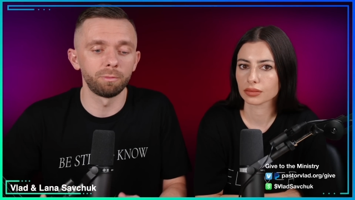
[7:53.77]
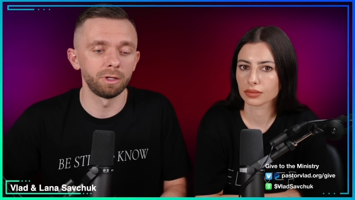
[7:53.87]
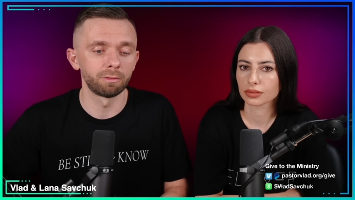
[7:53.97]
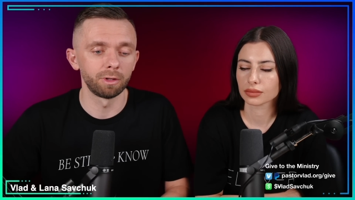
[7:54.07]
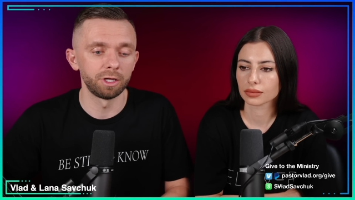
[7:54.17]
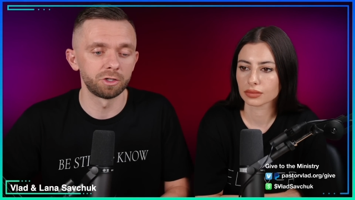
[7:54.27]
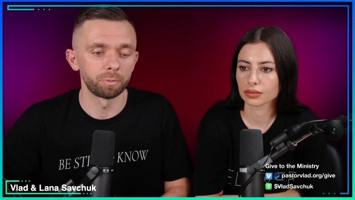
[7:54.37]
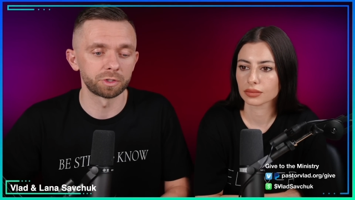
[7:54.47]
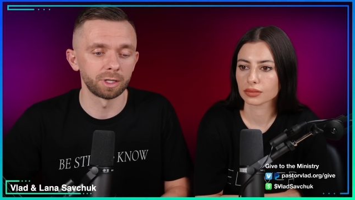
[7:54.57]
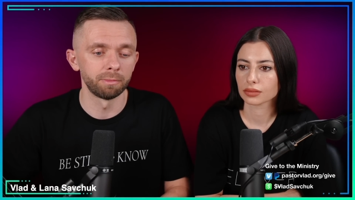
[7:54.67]
Speaker 1: in a relationship with
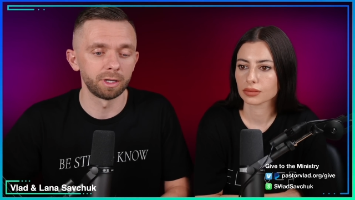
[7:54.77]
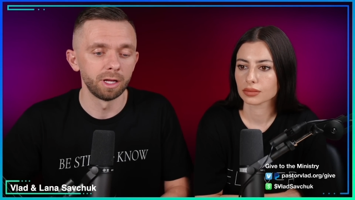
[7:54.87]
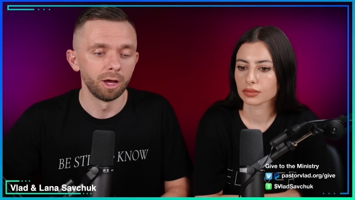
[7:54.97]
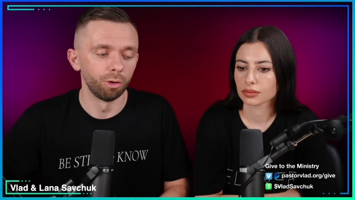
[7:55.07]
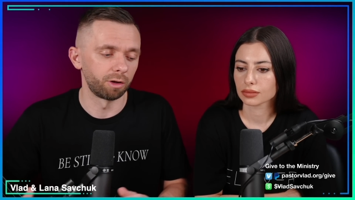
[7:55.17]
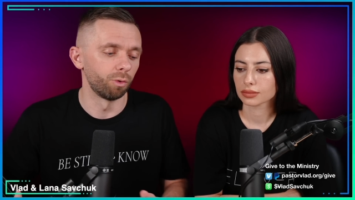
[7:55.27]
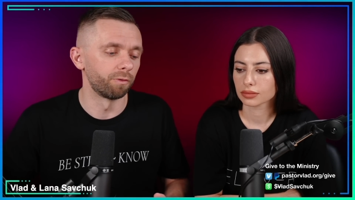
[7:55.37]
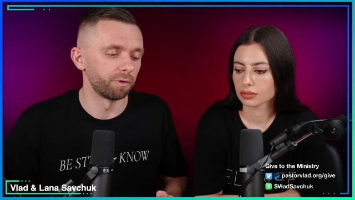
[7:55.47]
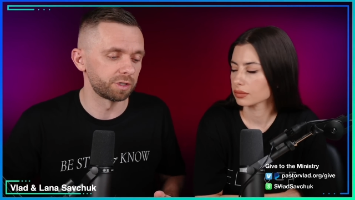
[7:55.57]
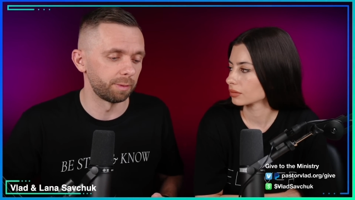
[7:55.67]
somebody or like or for
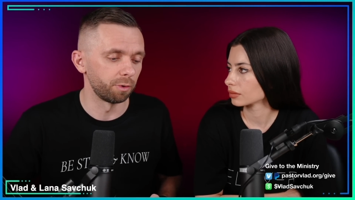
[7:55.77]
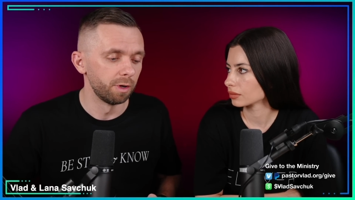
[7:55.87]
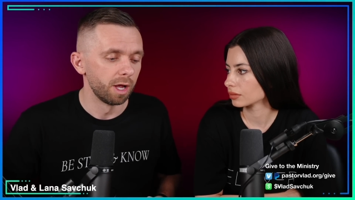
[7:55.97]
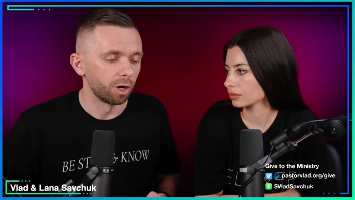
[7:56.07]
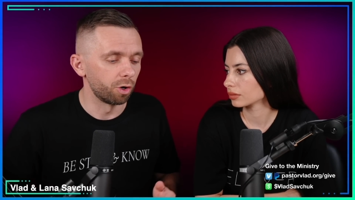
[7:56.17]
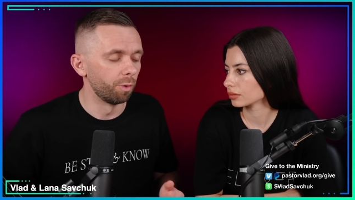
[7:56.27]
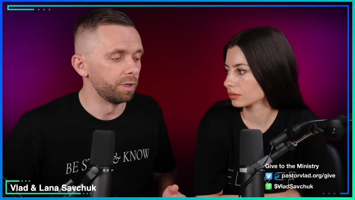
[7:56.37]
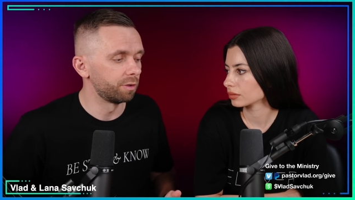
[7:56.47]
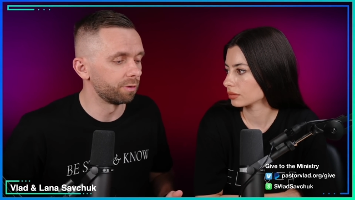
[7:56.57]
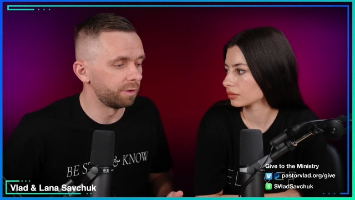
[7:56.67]
example, going
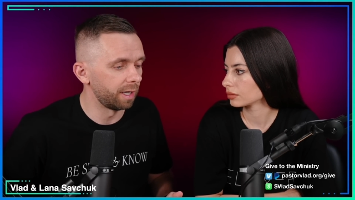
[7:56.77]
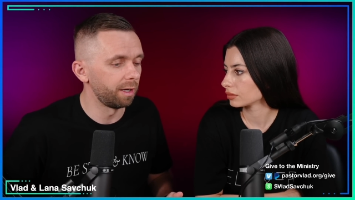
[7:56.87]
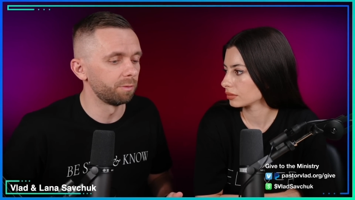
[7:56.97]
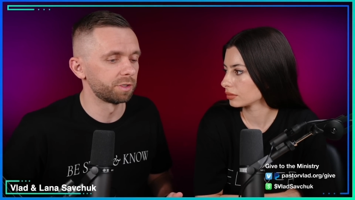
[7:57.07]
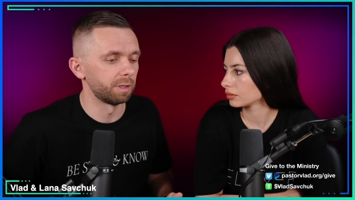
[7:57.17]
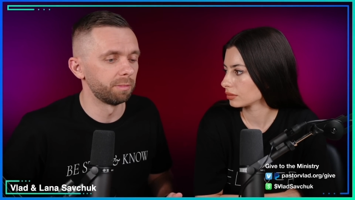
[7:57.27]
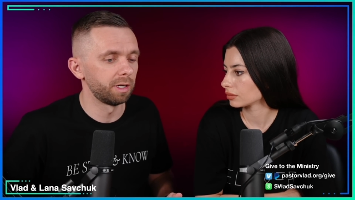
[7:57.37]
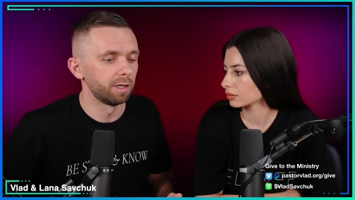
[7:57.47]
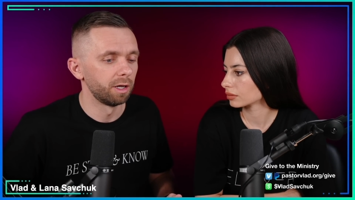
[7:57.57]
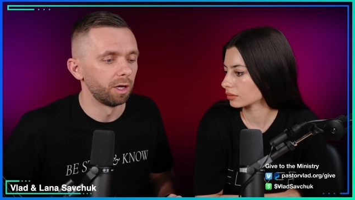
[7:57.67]
into dating with somebody
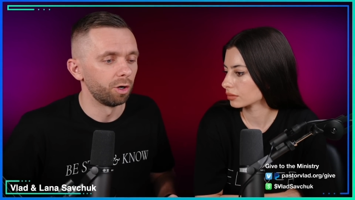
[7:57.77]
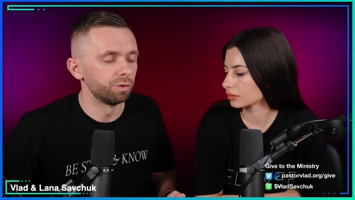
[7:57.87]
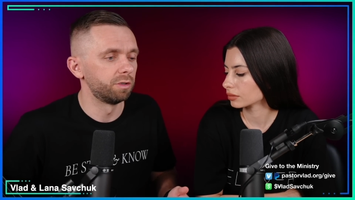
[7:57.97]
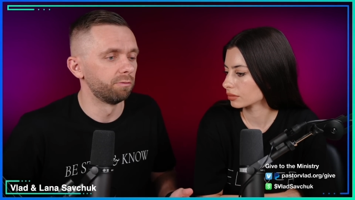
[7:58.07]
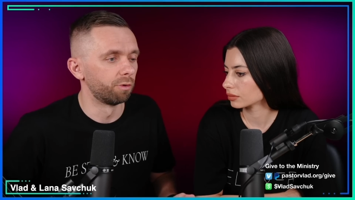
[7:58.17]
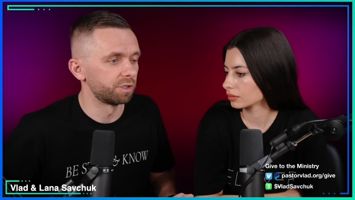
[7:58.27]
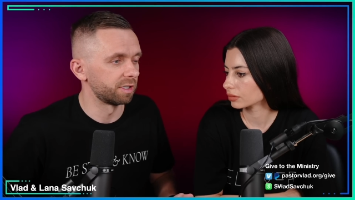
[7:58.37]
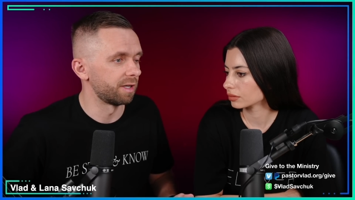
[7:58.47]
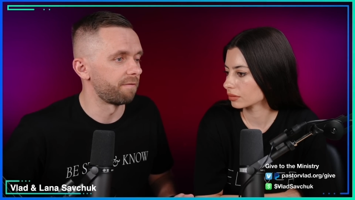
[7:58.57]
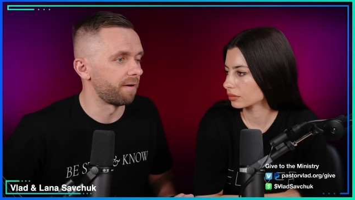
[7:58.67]
whose divorce is
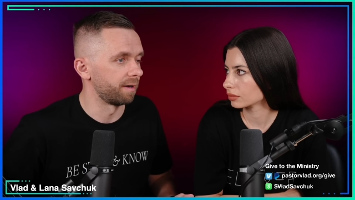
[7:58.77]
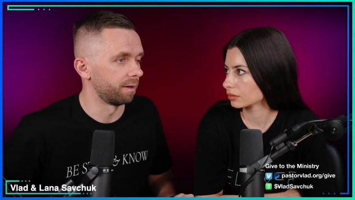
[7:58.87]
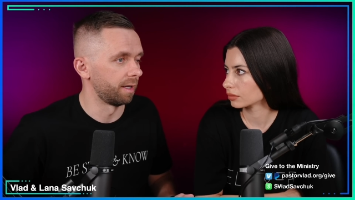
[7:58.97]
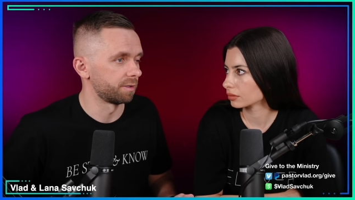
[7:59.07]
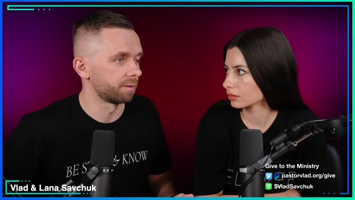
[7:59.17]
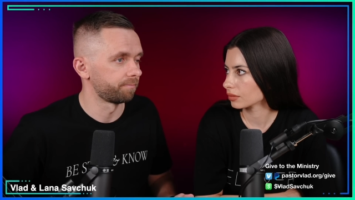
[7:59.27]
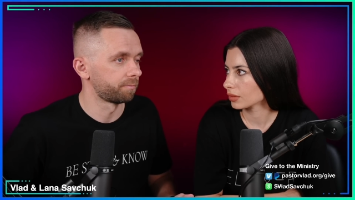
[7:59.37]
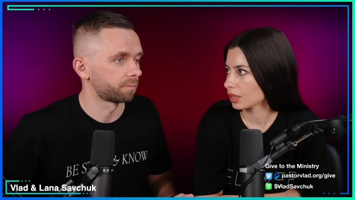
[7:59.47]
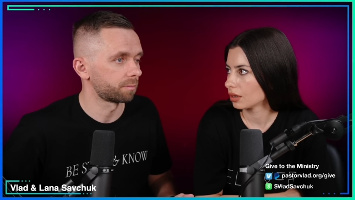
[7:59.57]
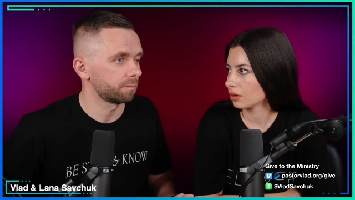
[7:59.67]
not finalized.
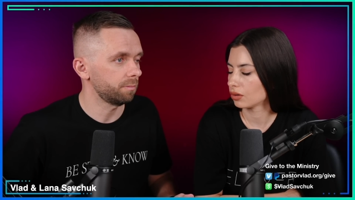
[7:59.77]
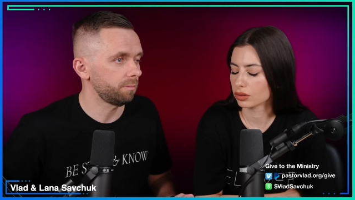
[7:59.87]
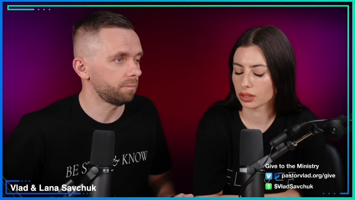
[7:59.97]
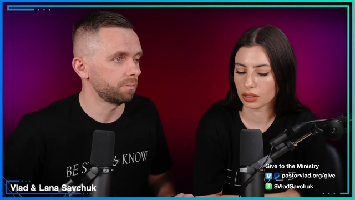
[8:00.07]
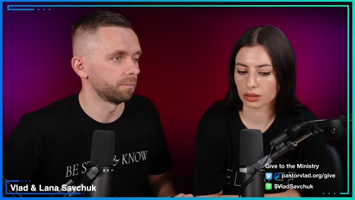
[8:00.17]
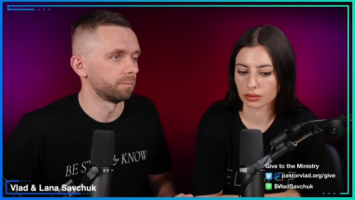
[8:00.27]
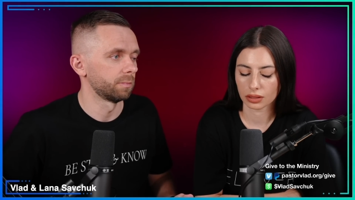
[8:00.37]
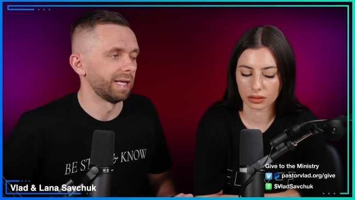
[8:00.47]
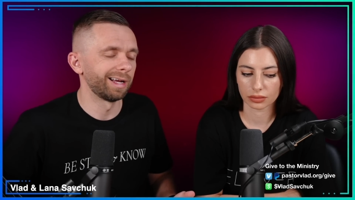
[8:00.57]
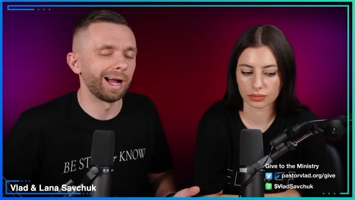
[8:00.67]
Speaker 2: Oh yeah, yeah.
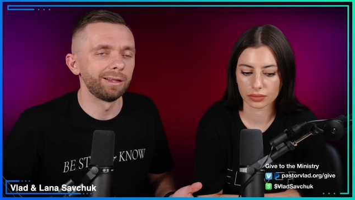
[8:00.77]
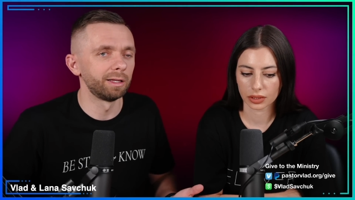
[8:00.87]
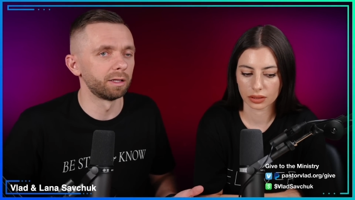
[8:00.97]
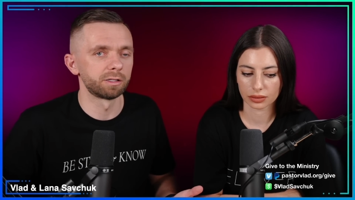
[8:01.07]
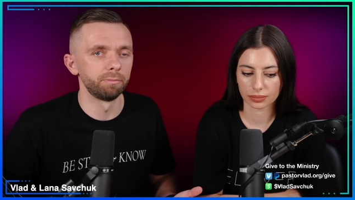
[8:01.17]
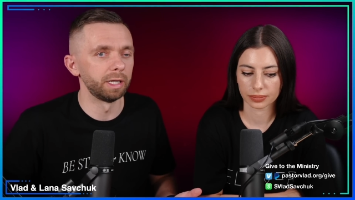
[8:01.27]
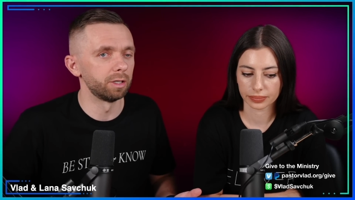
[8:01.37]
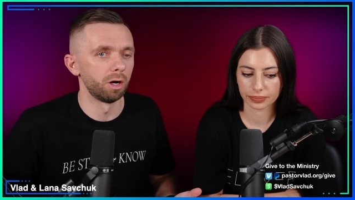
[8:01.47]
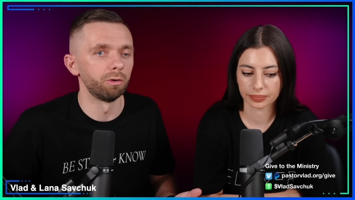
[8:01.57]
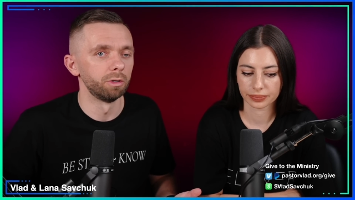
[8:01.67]
Speaker 1: Like I think that's a big
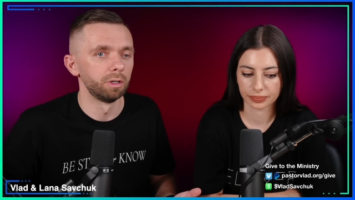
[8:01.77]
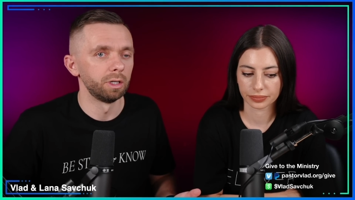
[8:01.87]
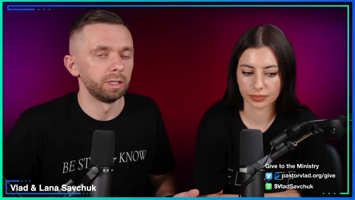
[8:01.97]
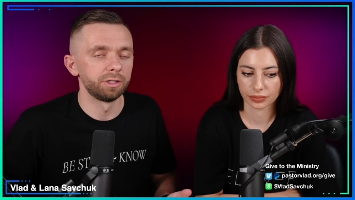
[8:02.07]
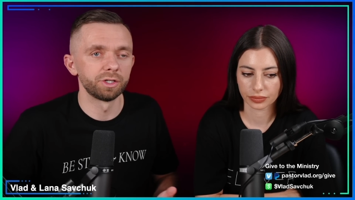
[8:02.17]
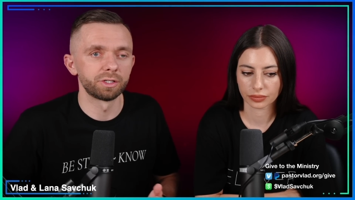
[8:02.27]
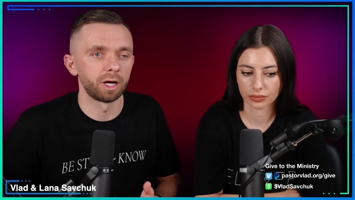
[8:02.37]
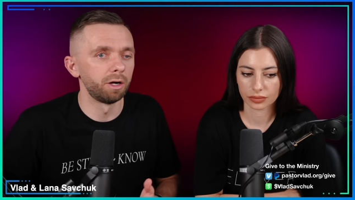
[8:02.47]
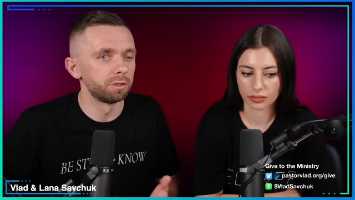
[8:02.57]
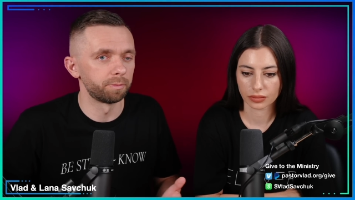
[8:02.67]
no. That's just
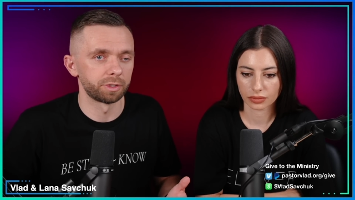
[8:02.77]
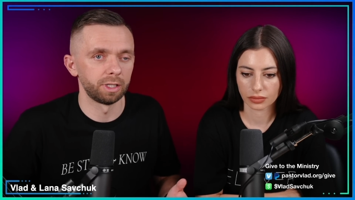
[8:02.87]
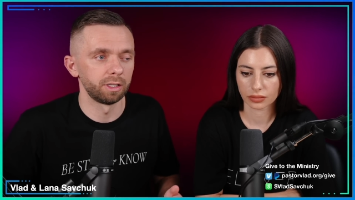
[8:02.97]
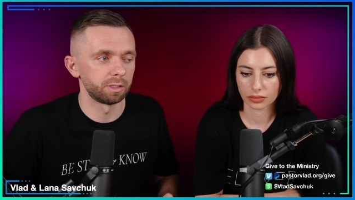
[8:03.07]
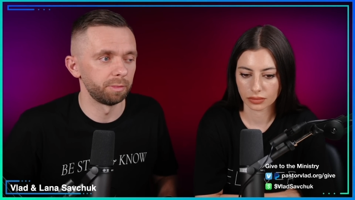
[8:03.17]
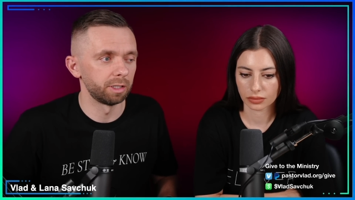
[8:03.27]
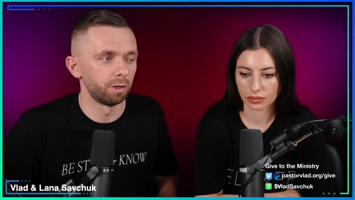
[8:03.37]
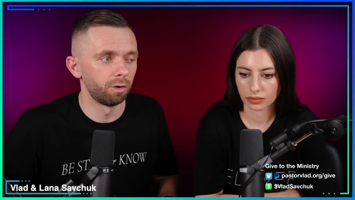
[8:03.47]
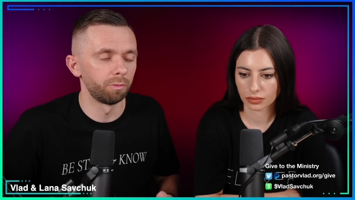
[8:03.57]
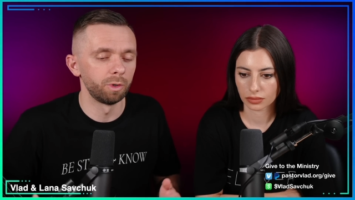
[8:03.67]
100%. That's a big no.
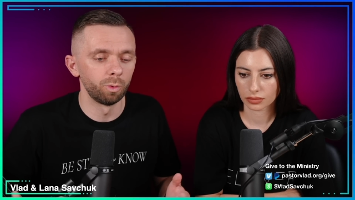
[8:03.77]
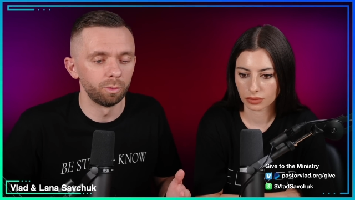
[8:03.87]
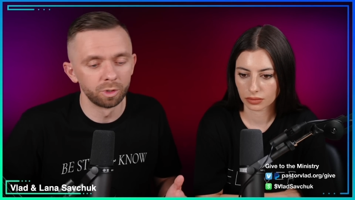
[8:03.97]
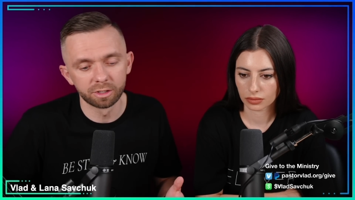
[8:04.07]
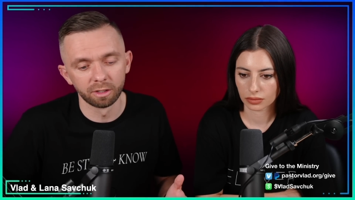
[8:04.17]
Oh, we're, we're still